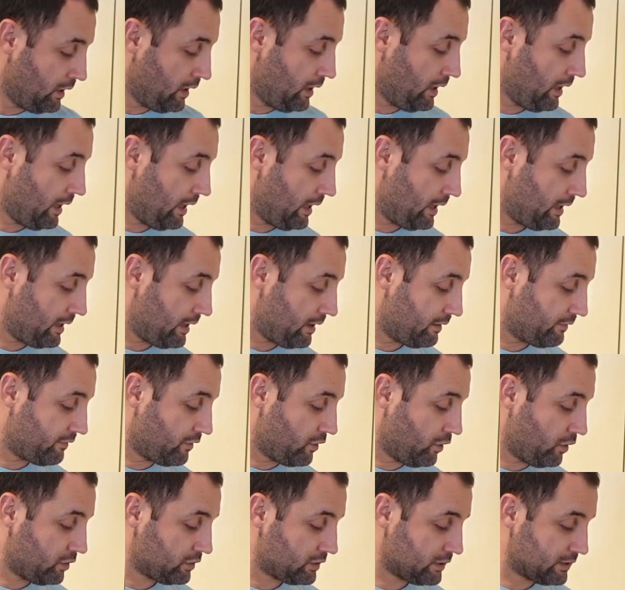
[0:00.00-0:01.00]
And I've
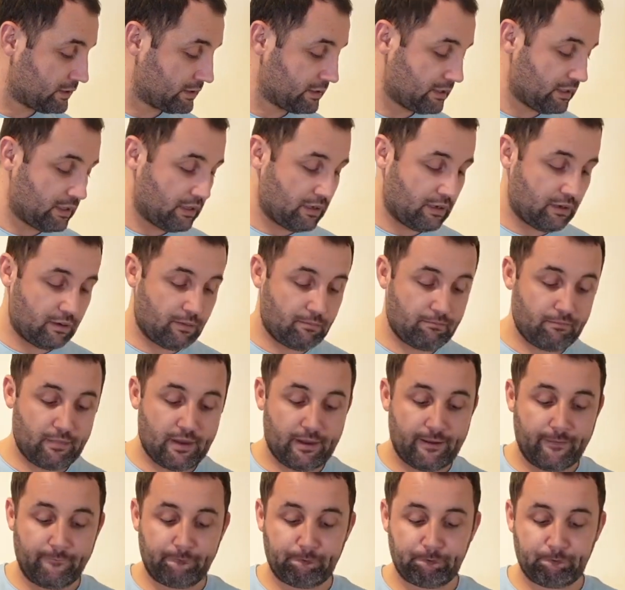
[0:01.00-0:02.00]
got
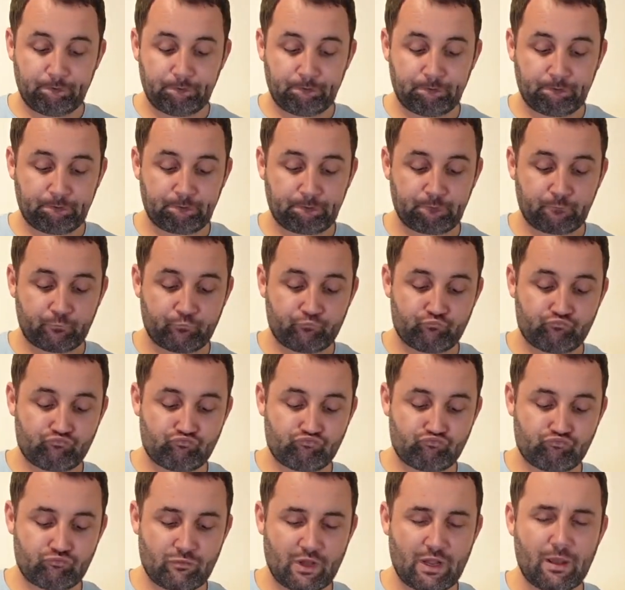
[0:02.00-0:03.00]
some
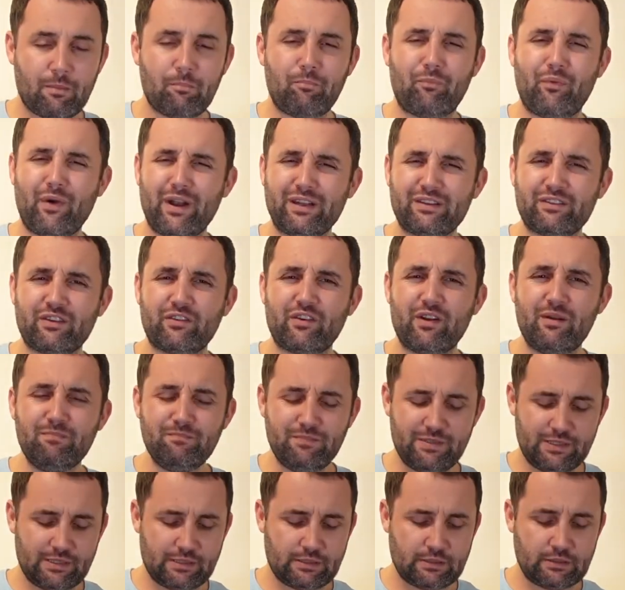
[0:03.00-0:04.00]

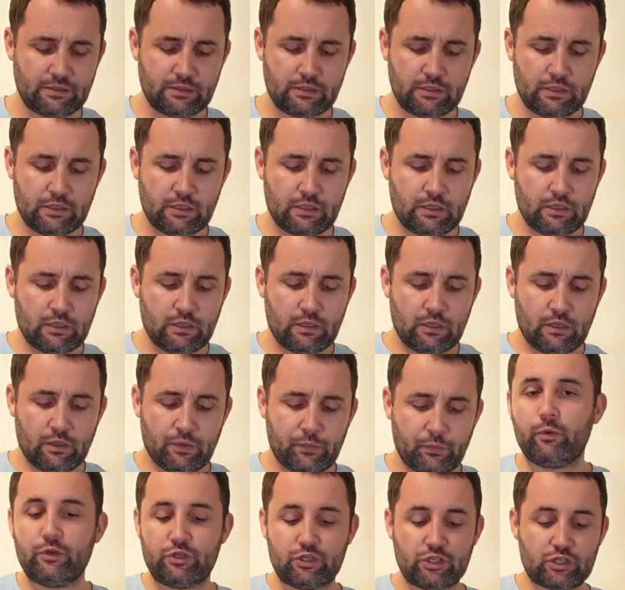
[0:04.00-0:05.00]
breadcrumbs.
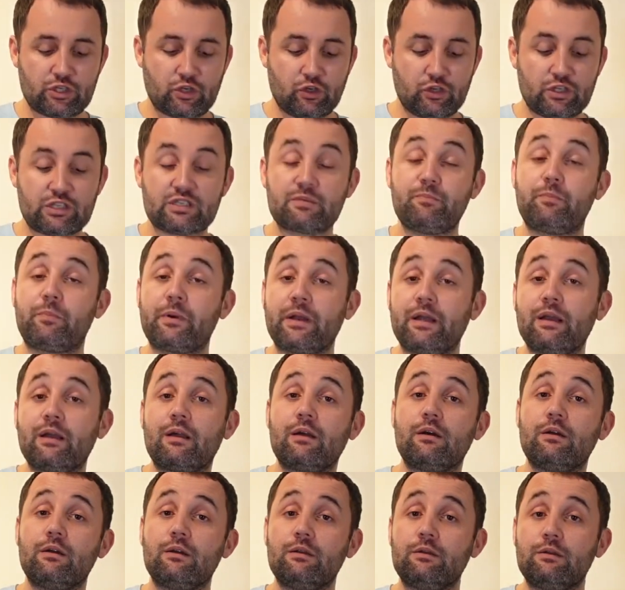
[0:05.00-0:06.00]
We're just gonna
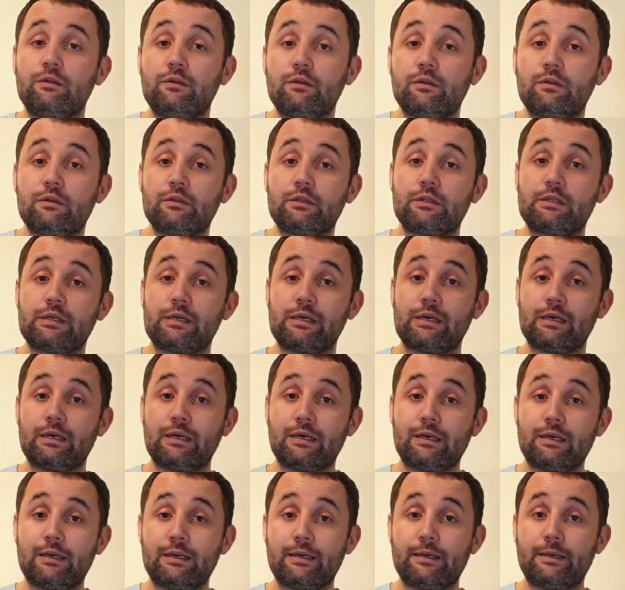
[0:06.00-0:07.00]
sprinkle
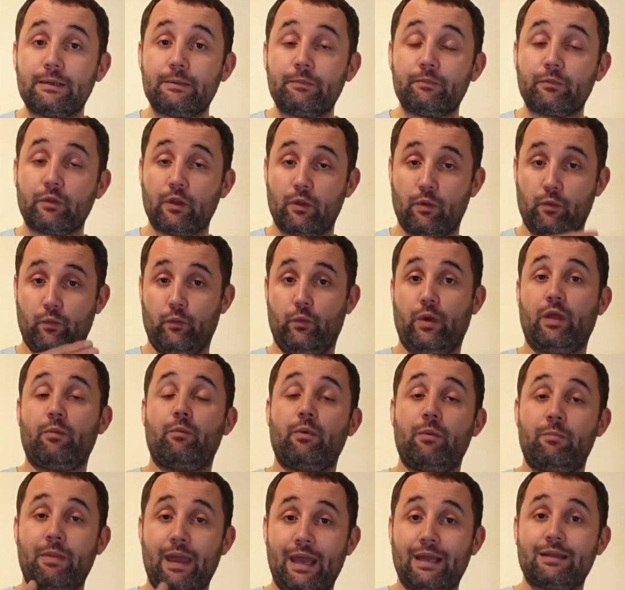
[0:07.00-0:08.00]
when we
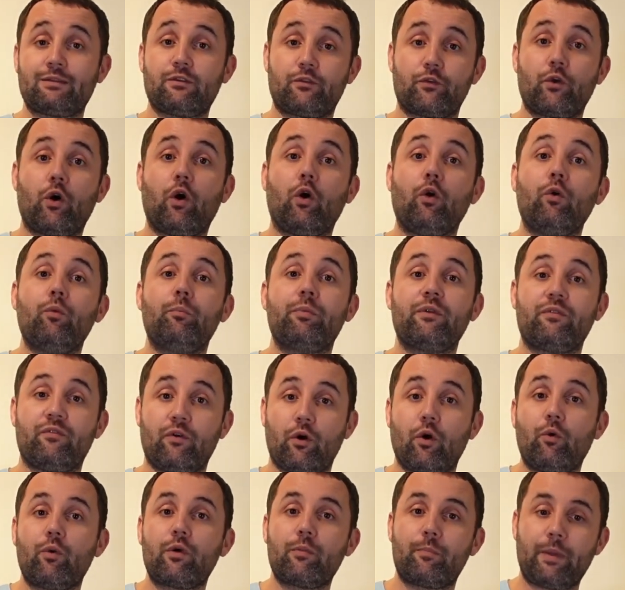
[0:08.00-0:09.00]
make the roll,
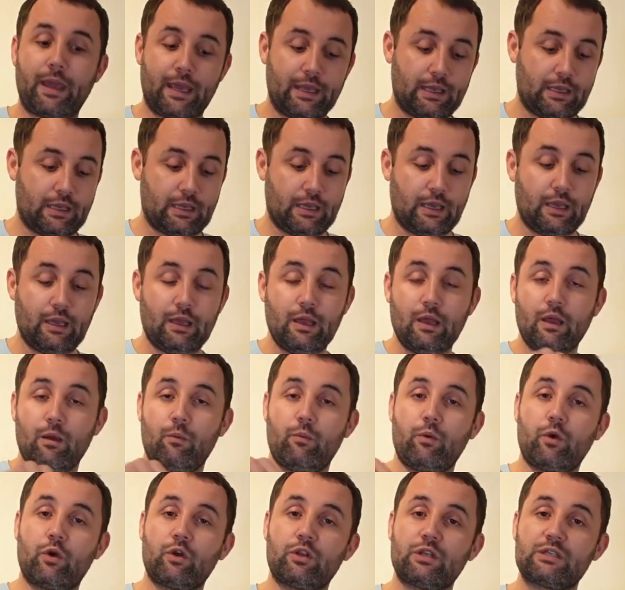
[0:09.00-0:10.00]
before we bake it,
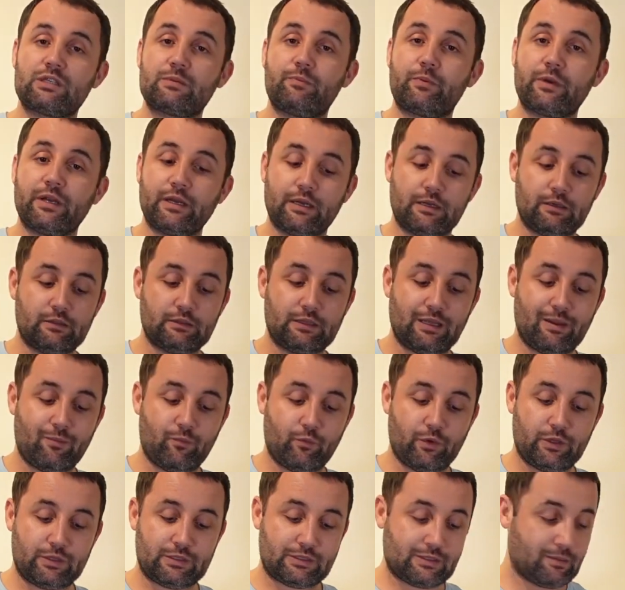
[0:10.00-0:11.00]
we're gonna sprinkle them
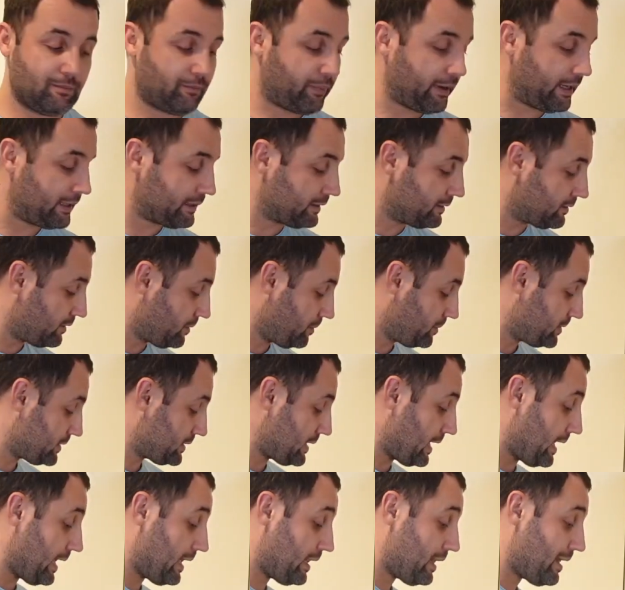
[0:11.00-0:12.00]
with some
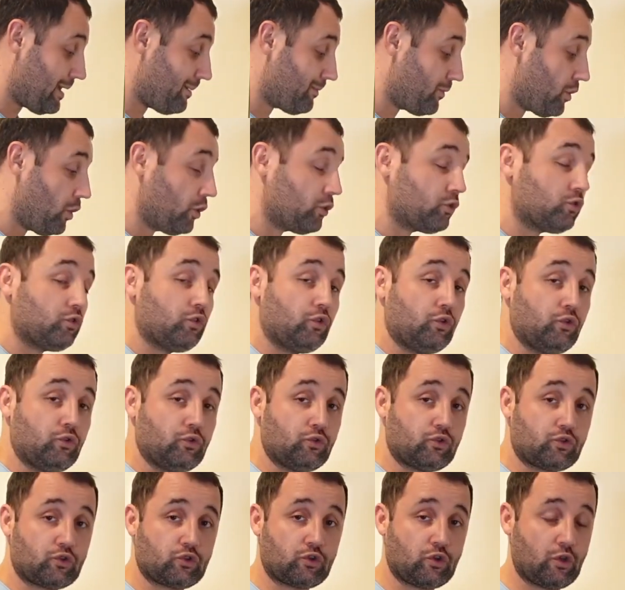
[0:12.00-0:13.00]
breadcrumbs, and I'm going to
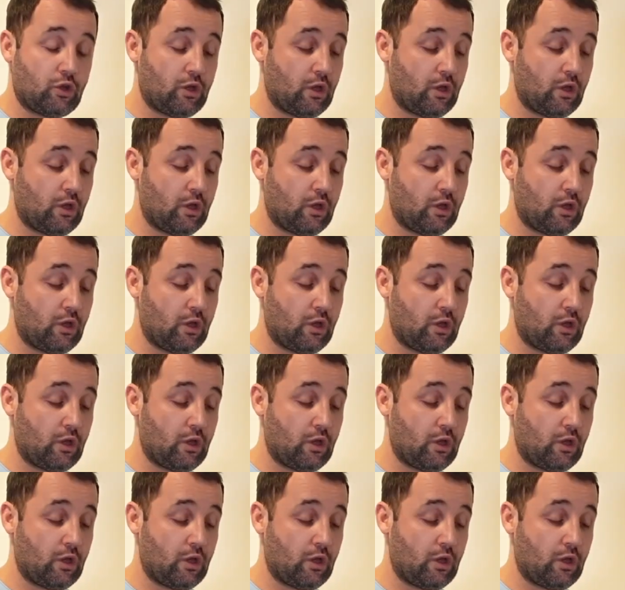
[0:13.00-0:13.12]
use